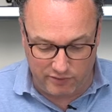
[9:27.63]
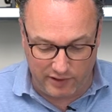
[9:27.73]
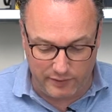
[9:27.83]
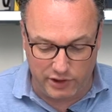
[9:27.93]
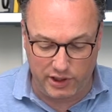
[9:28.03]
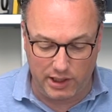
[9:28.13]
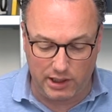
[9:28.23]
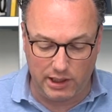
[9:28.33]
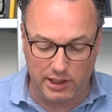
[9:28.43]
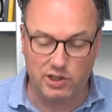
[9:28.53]
very
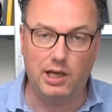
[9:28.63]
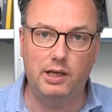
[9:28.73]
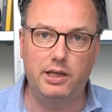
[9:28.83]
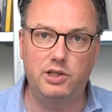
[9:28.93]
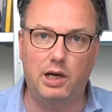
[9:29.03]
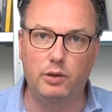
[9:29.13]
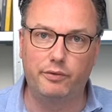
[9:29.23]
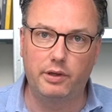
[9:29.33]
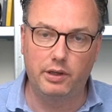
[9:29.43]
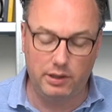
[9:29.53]
shaky, it's out
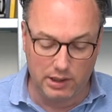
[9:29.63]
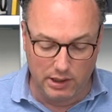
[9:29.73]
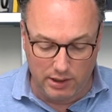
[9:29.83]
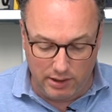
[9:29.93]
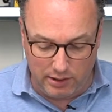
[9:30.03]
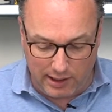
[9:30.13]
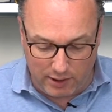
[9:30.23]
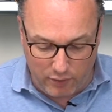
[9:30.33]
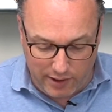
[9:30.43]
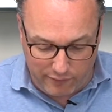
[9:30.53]
of the
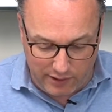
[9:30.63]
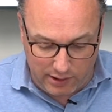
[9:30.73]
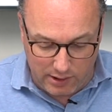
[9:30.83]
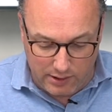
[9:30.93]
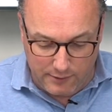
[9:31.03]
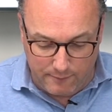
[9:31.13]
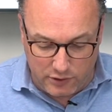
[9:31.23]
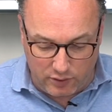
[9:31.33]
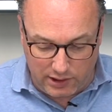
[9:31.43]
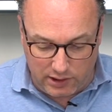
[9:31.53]
engraving,
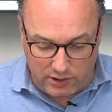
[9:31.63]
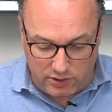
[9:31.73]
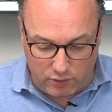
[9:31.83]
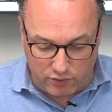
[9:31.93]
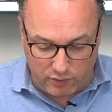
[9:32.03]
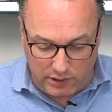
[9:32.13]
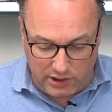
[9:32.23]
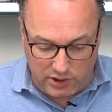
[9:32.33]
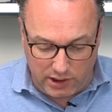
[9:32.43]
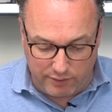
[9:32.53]
so that is also an
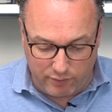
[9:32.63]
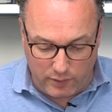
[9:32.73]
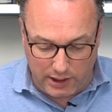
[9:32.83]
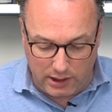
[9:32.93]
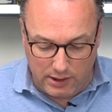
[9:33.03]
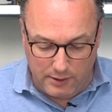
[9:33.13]
easy giveaway.